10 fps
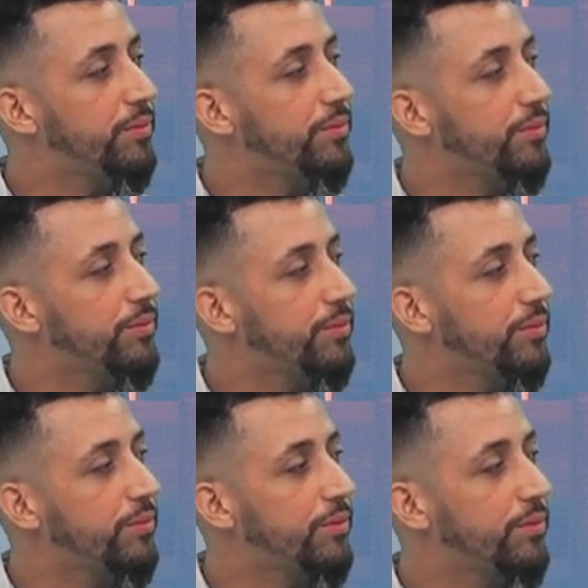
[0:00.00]

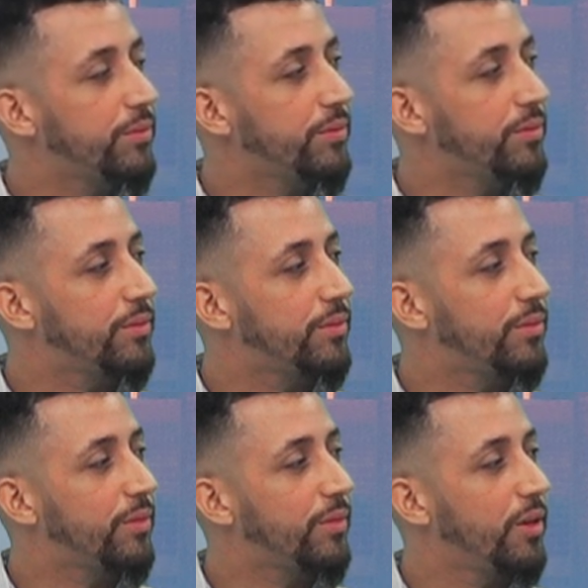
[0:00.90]

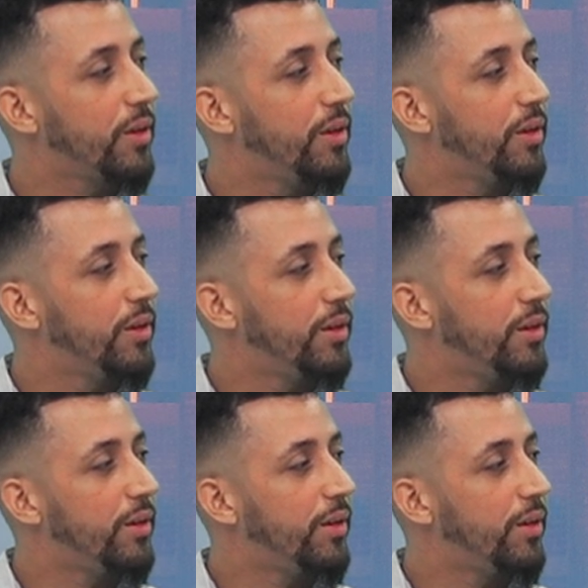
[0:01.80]

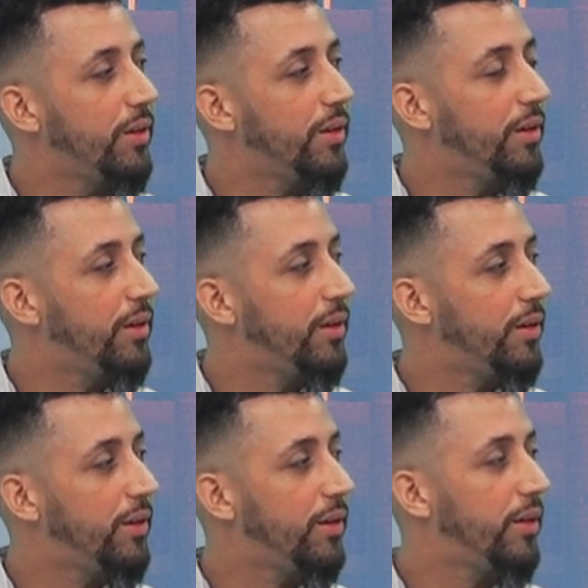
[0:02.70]

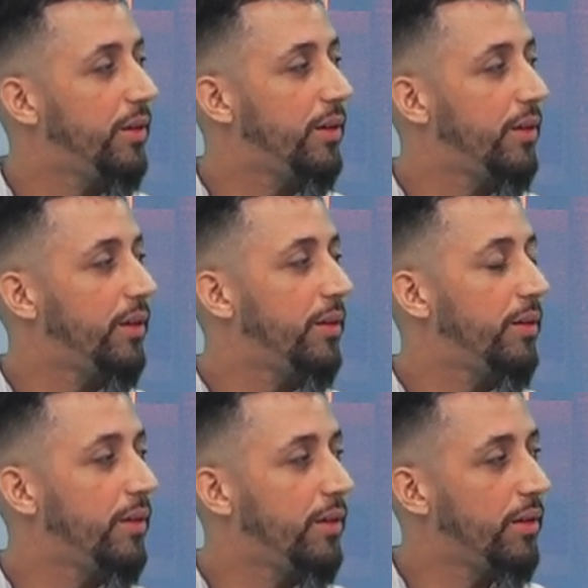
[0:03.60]

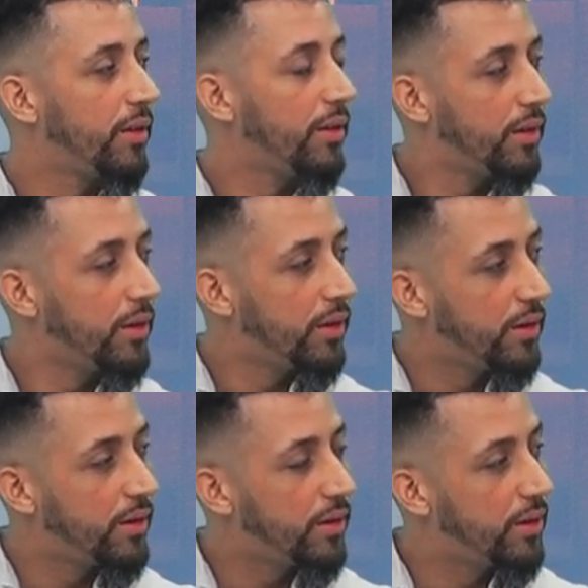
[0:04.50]

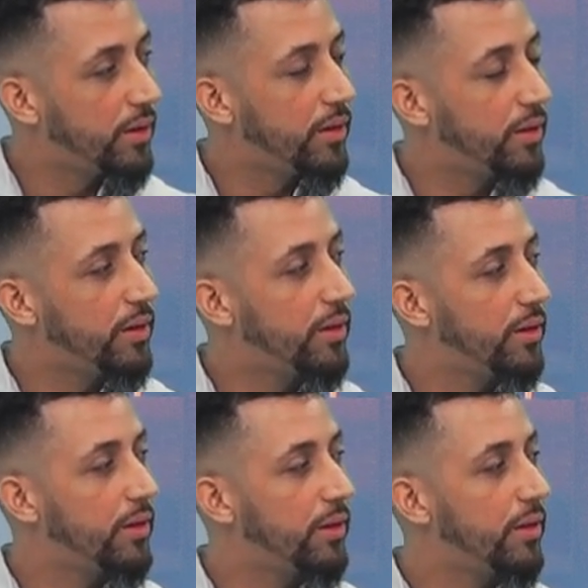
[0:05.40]

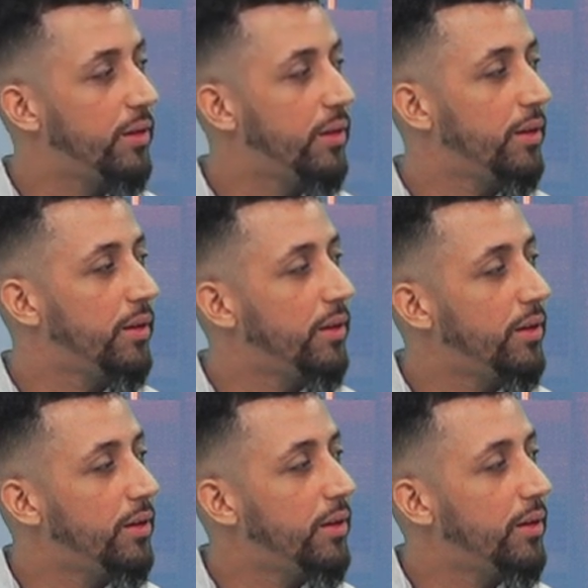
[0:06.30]

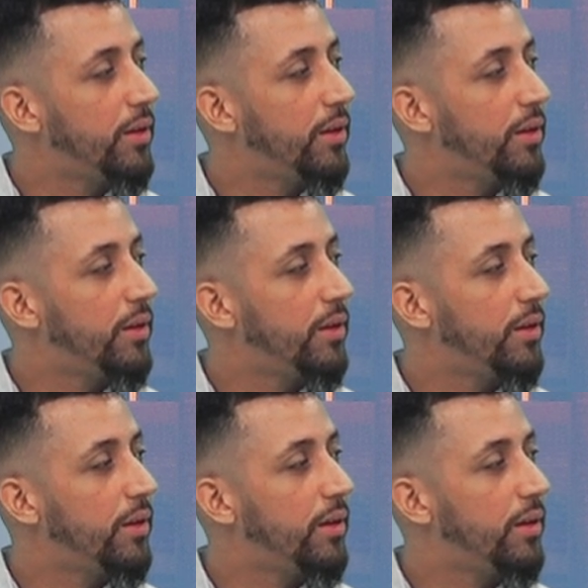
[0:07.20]
No words are spoken by the person on screen.